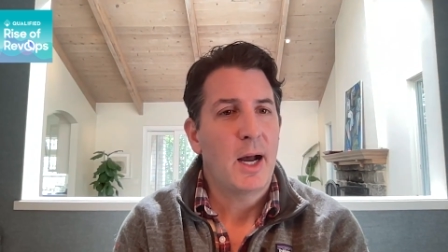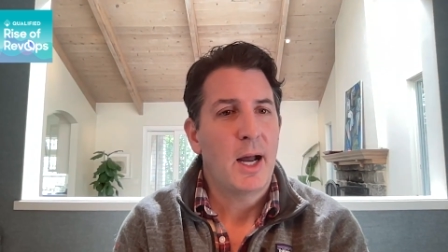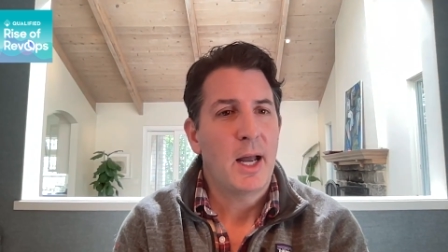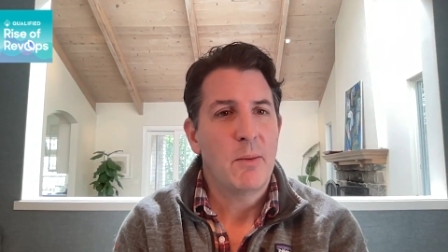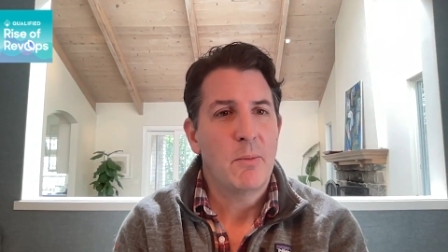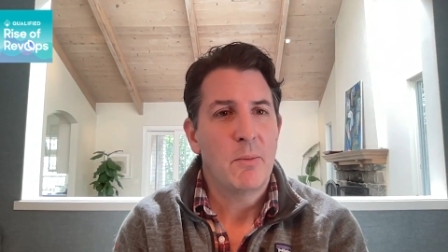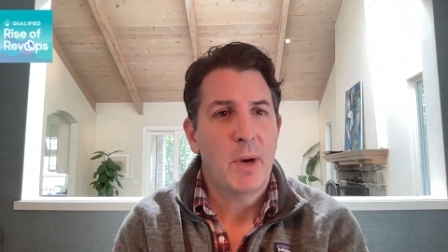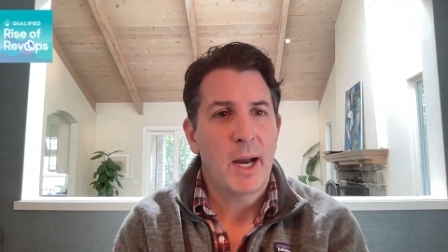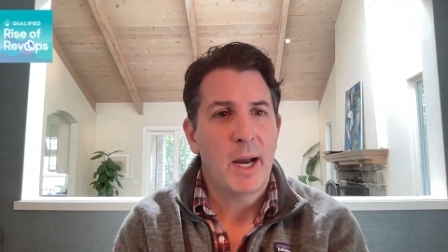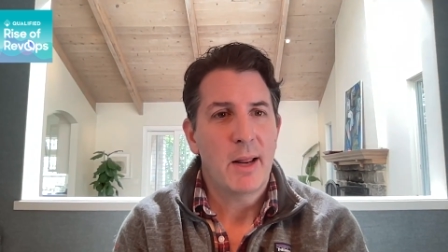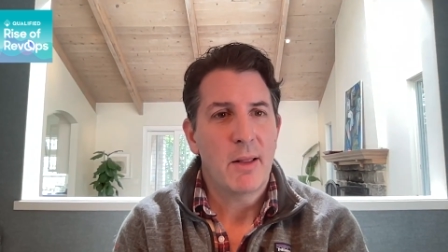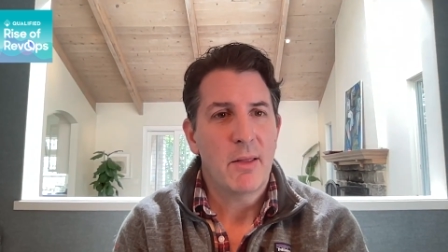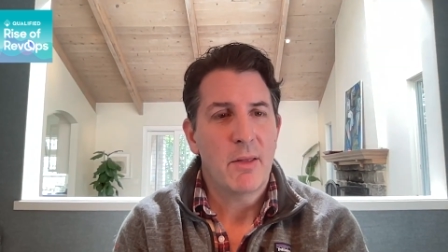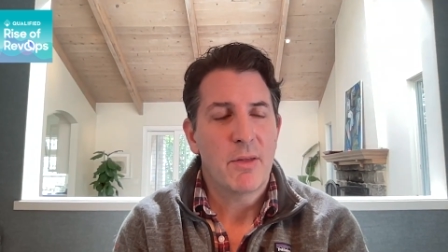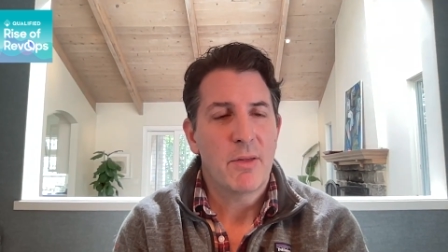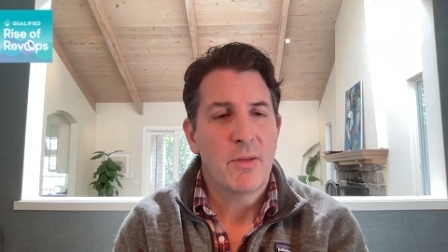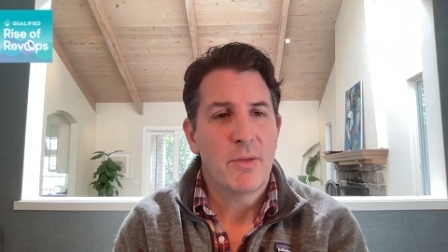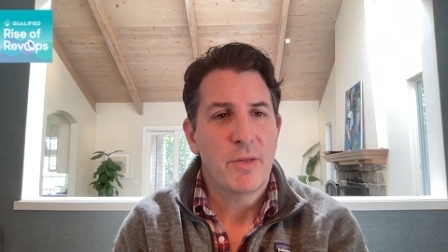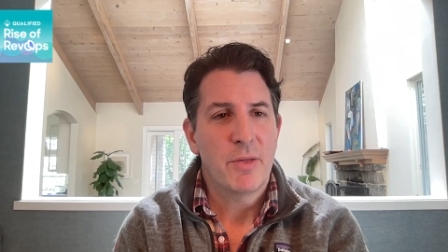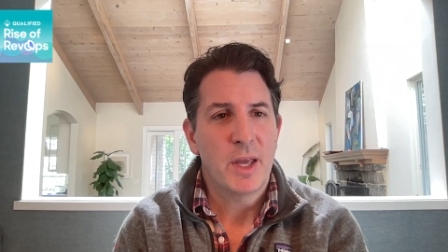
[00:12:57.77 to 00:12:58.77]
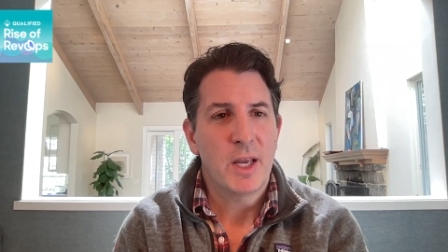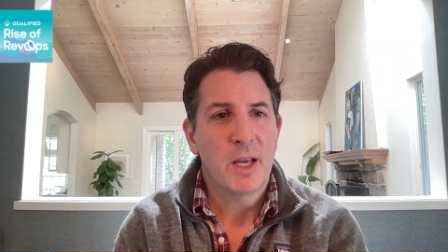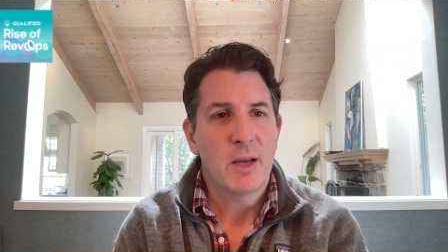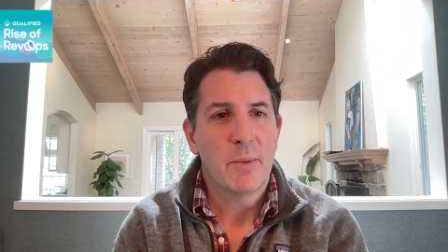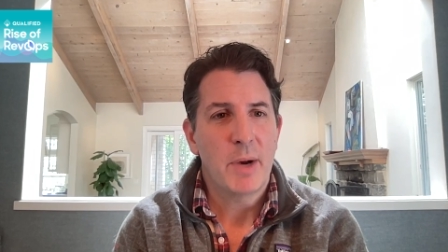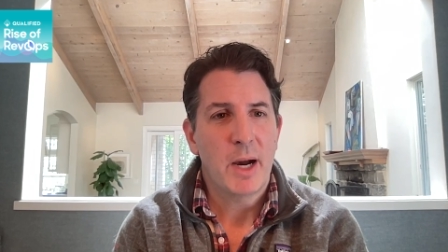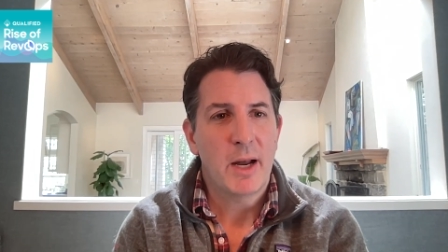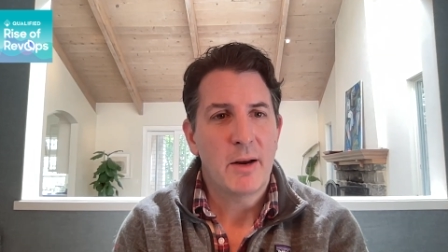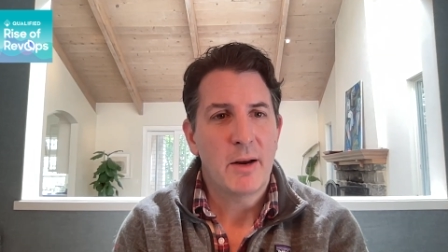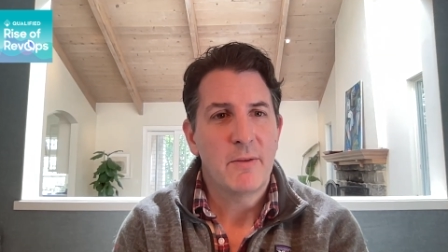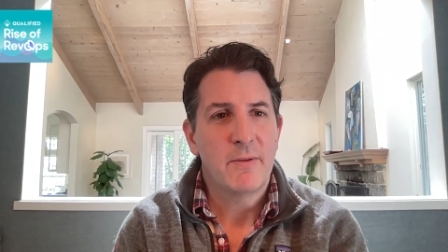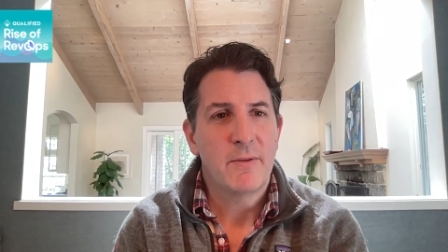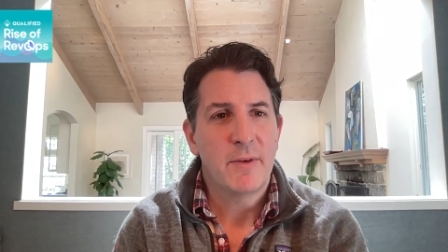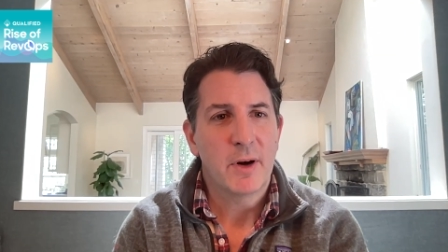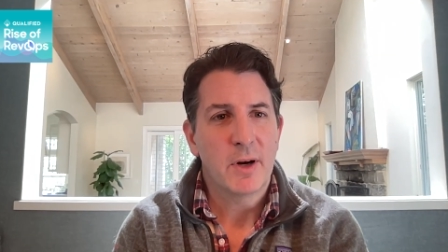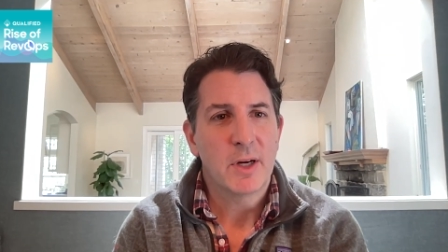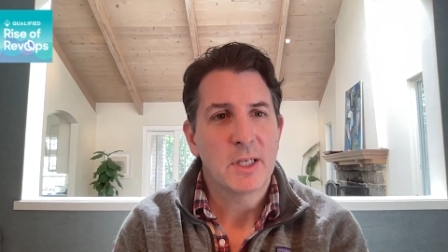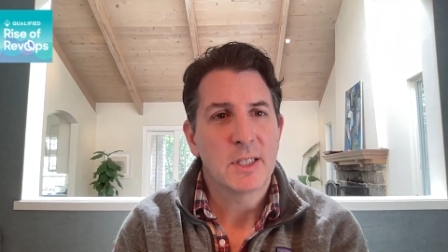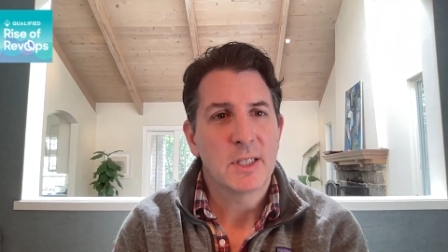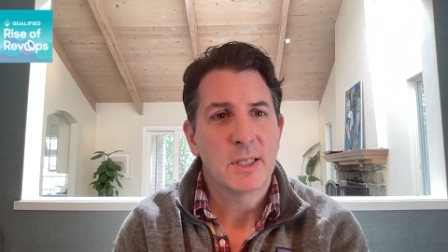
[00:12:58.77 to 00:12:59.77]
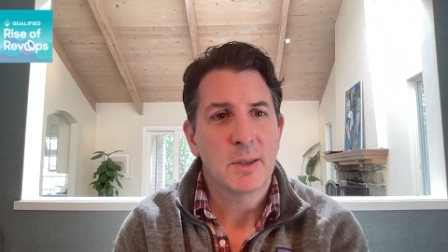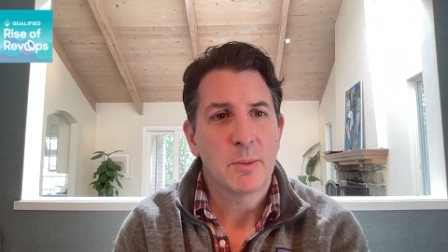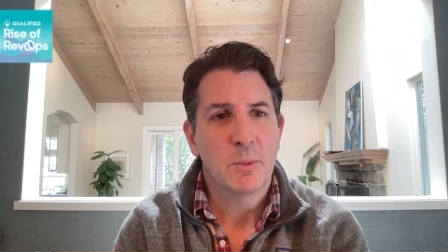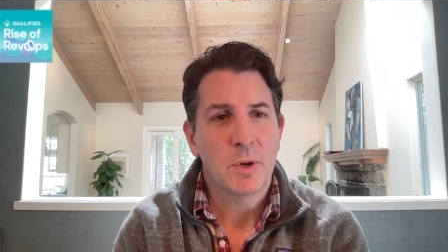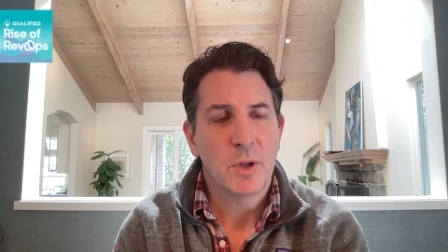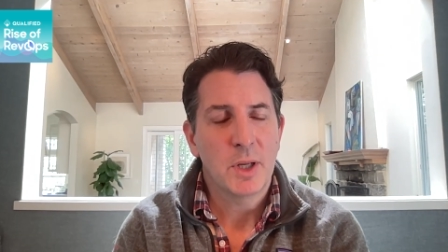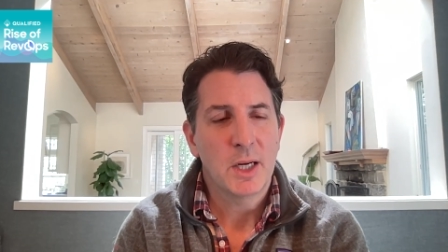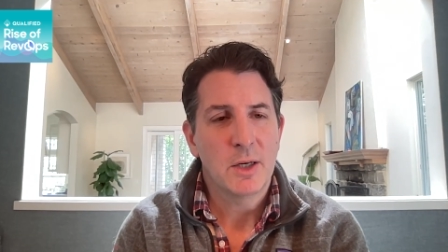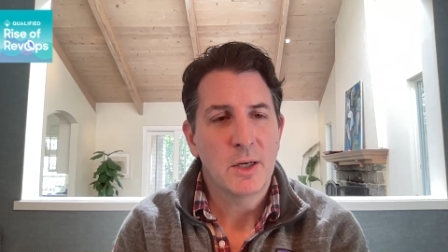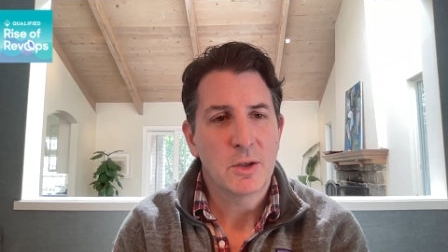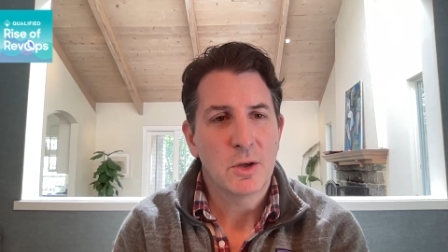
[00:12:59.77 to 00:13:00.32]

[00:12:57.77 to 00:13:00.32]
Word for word: I might think about it very similarly